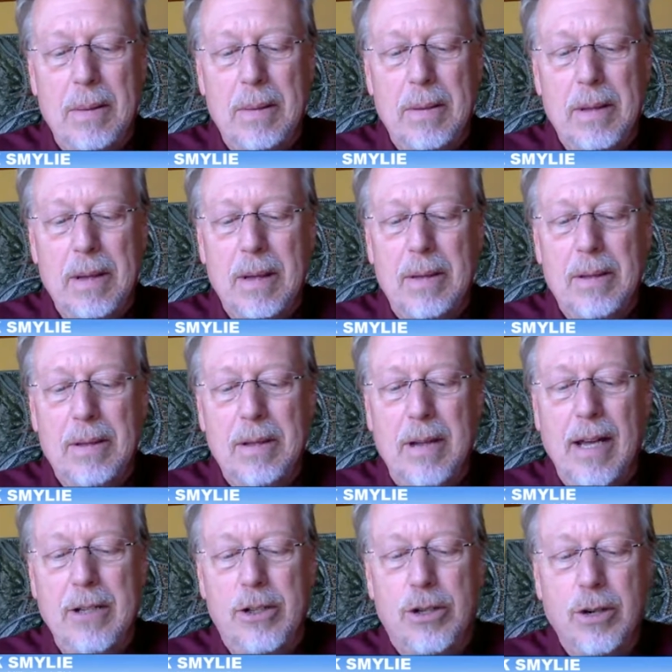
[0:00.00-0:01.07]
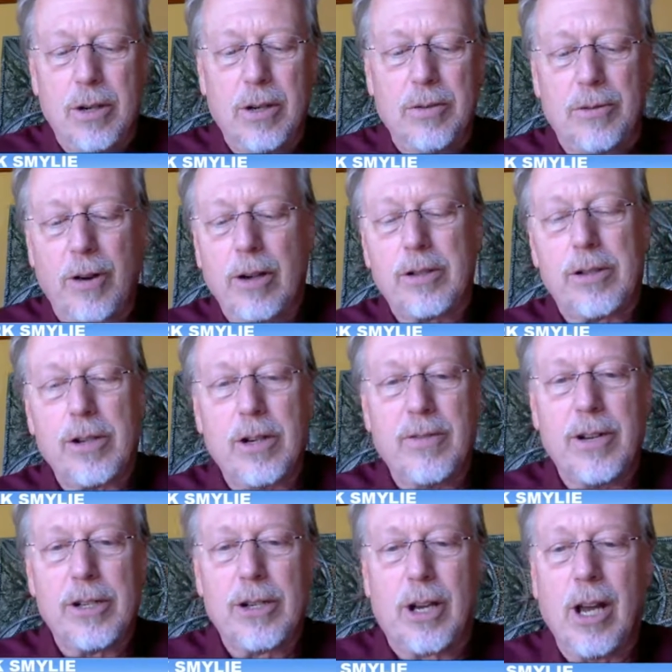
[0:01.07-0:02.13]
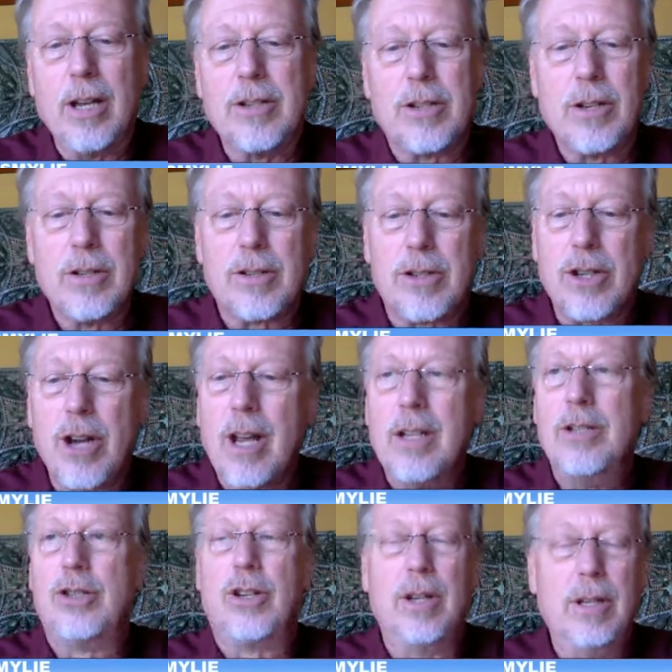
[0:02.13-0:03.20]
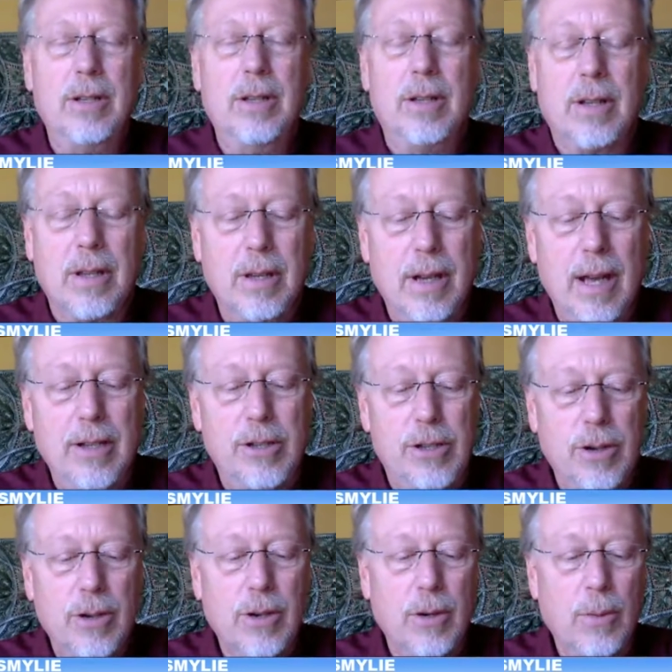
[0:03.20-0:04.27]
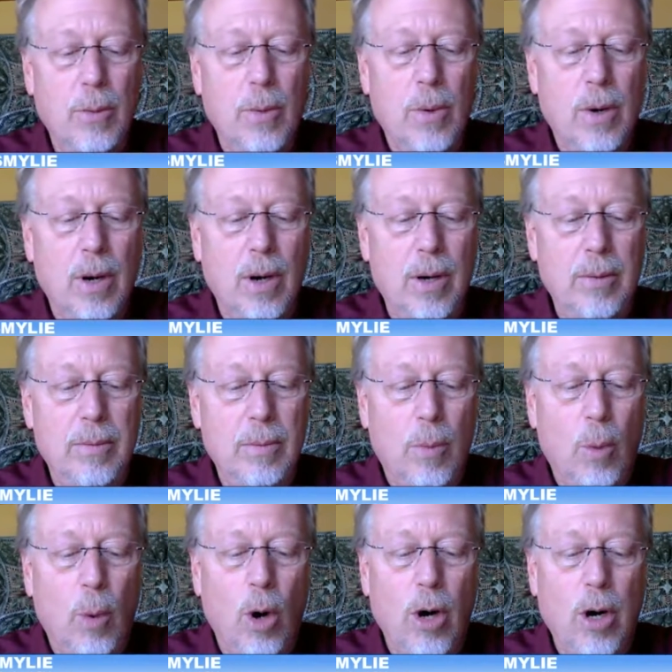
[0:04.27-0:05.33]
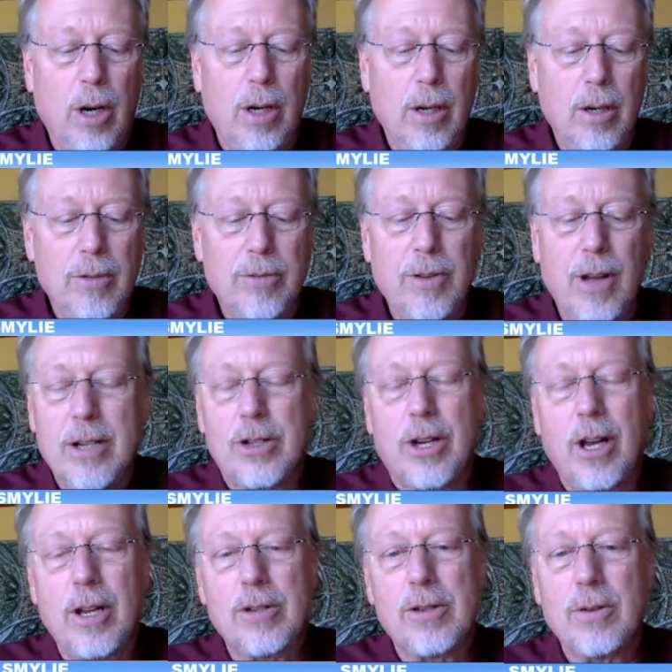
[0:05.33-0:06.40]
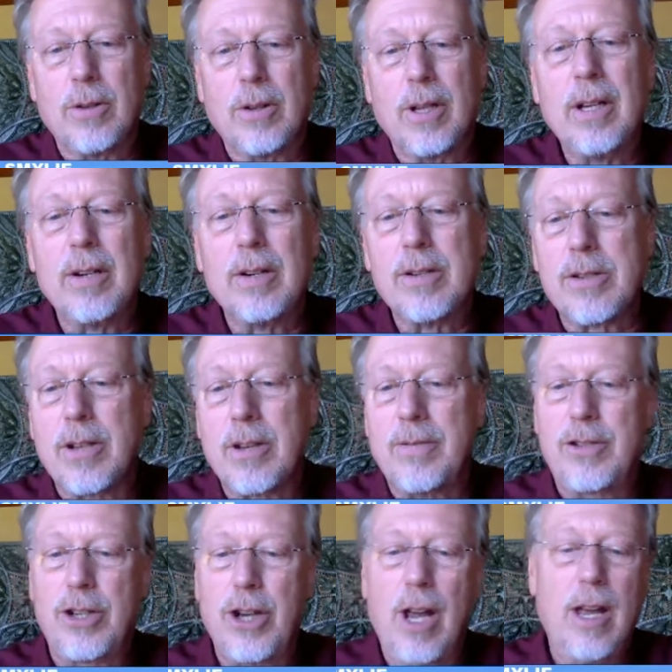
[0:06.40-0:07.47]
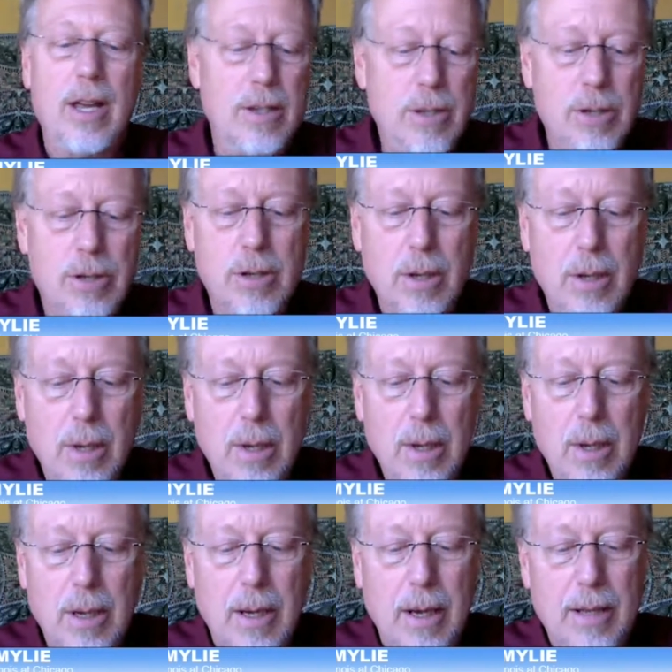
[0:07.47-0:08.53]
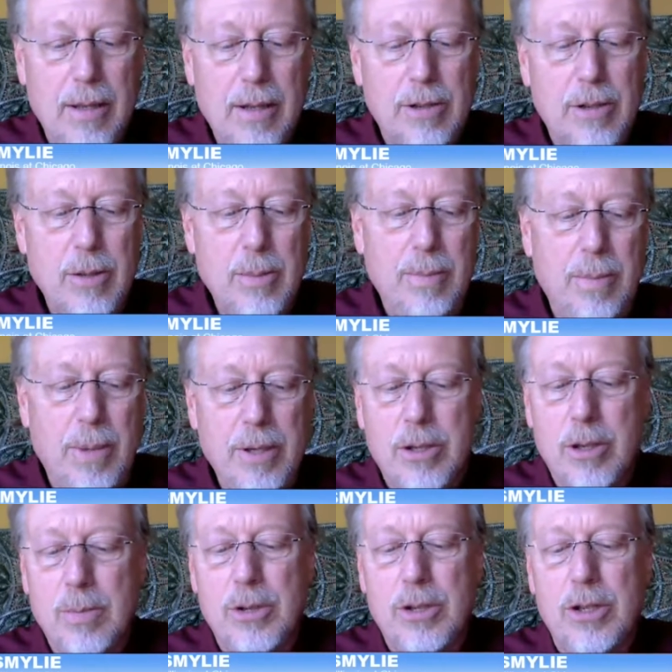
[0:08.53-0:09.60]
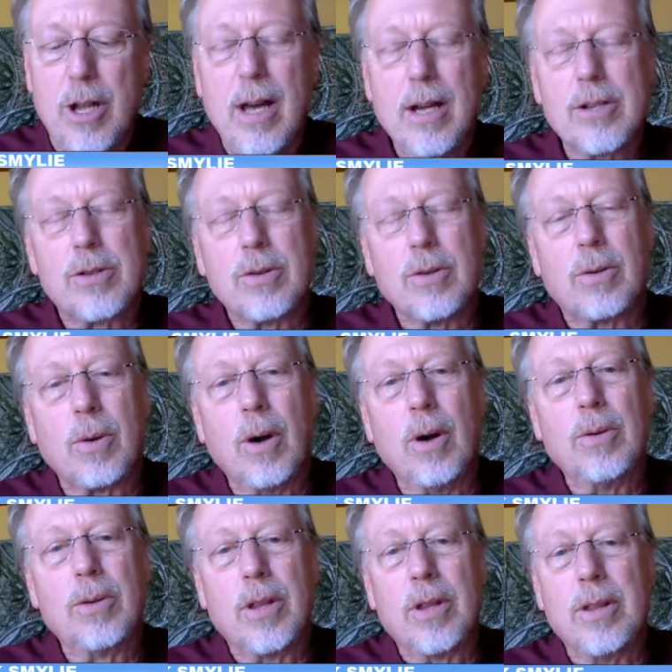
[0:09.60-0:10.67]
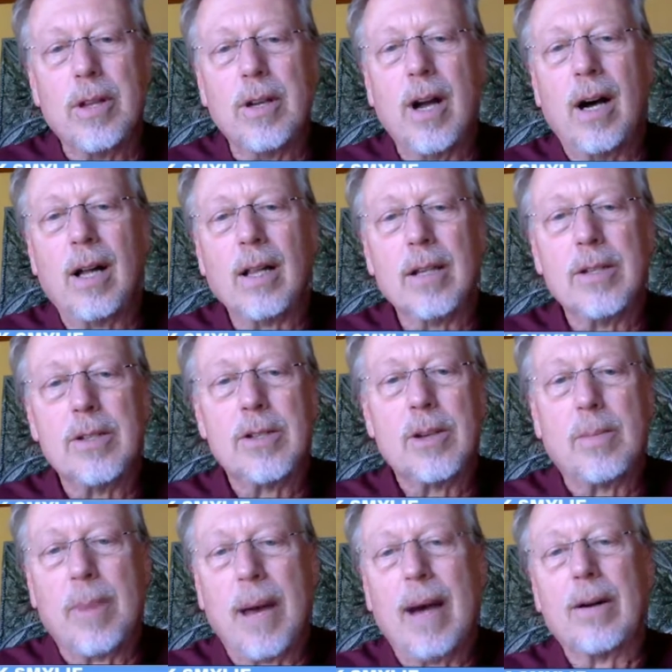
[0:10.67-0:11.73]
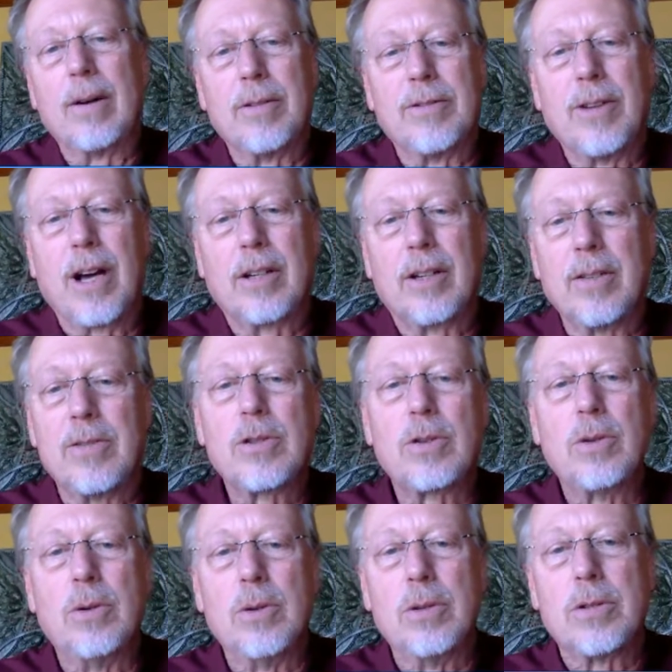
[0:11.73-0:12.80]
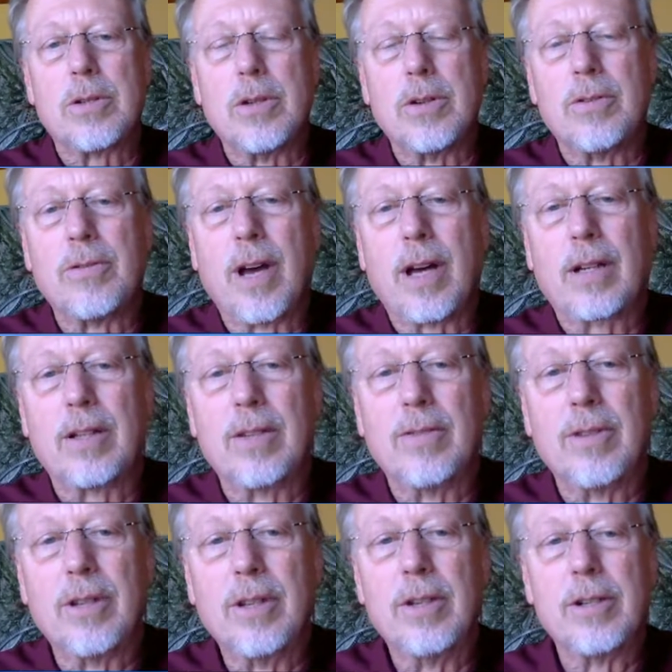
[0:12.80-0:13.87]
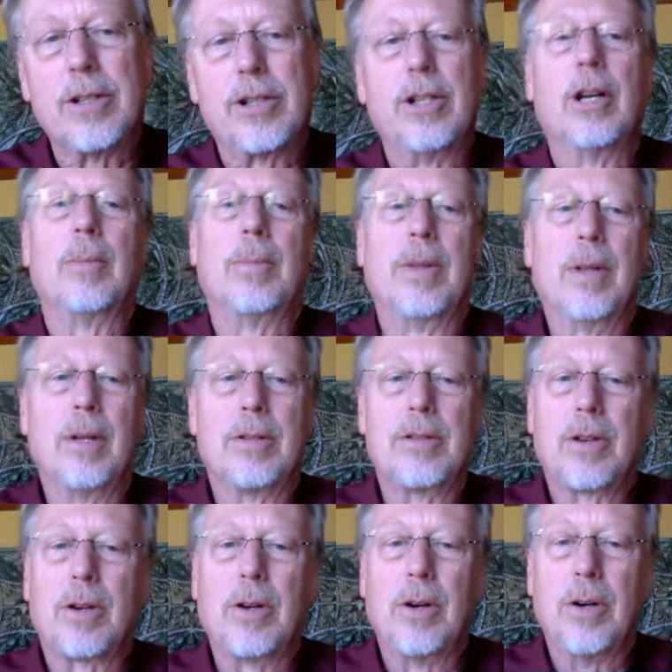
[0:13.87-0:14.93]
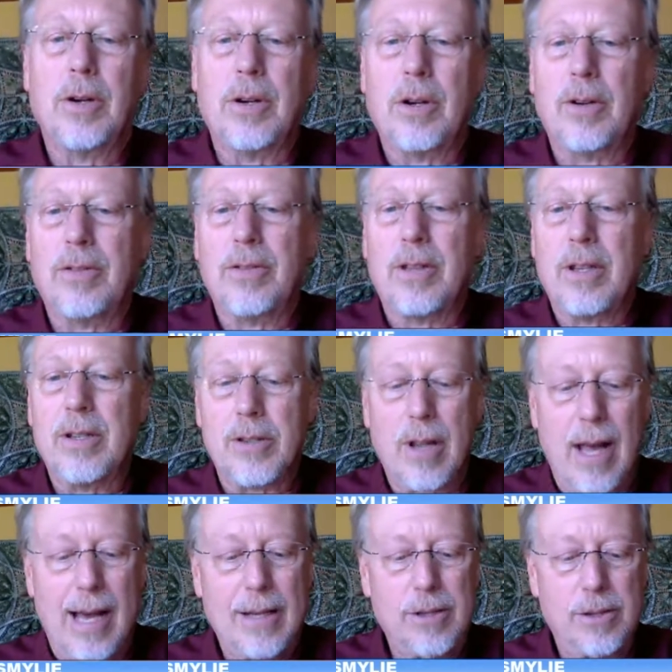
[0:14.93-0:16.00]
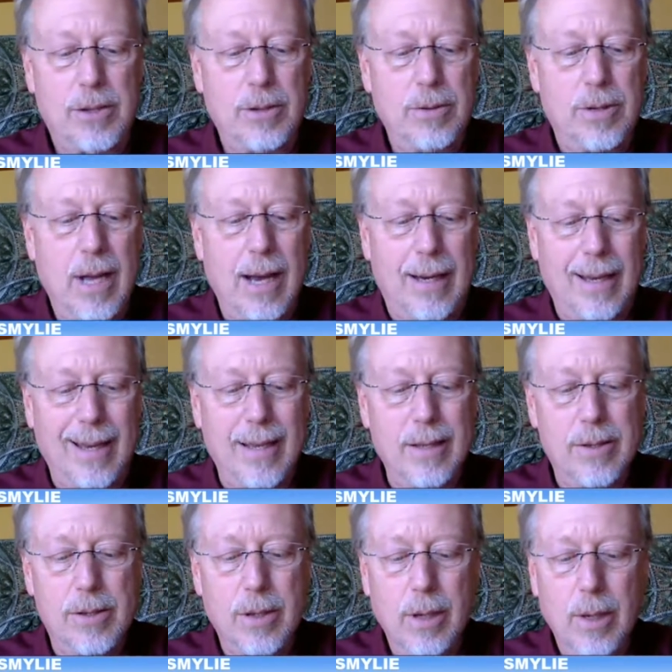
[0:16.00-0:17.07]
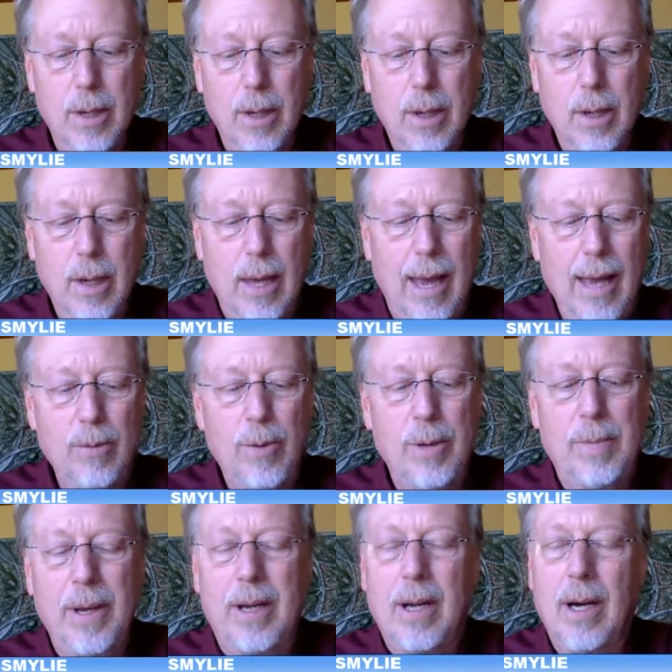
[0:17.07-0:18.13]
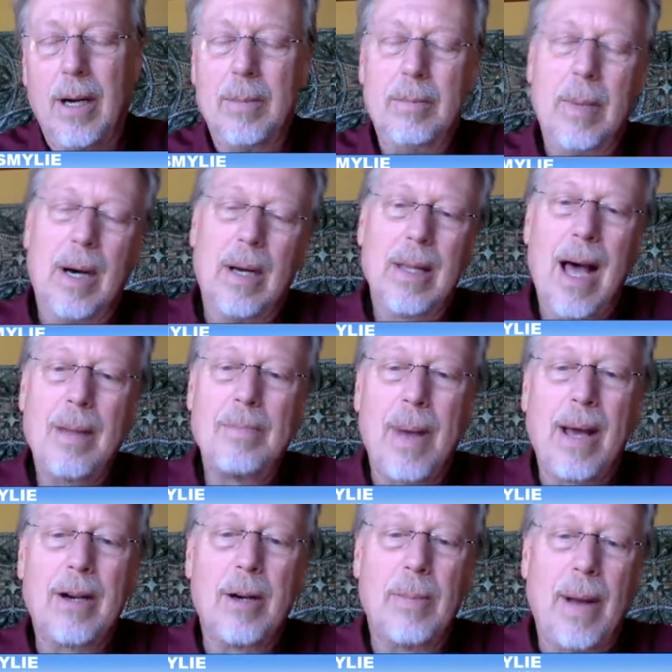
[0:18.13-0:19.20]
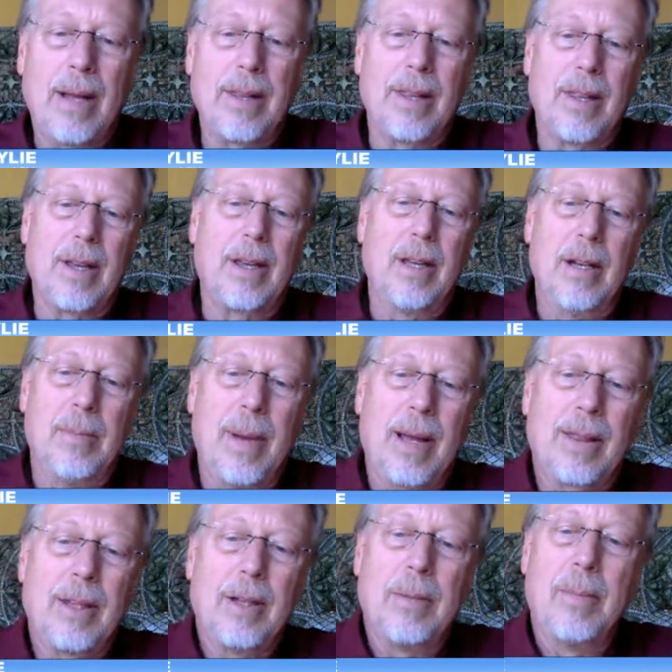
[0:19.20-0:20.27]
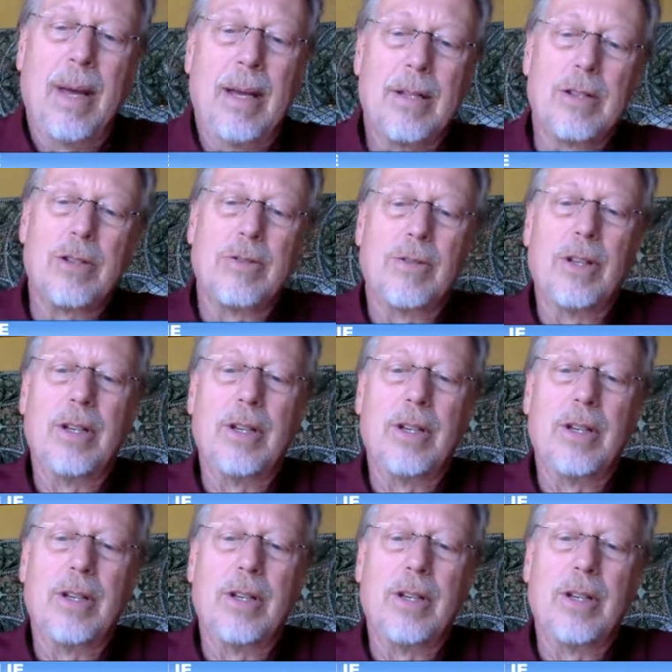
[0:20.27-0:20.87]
The nature and function of education is changing. The nature and work of educational leaders have changed. There's been substantial growth in the knowledge about effective schools and effective leadership that's occurred over these last 2 decades. And we've become a lot better about thinking about the demands of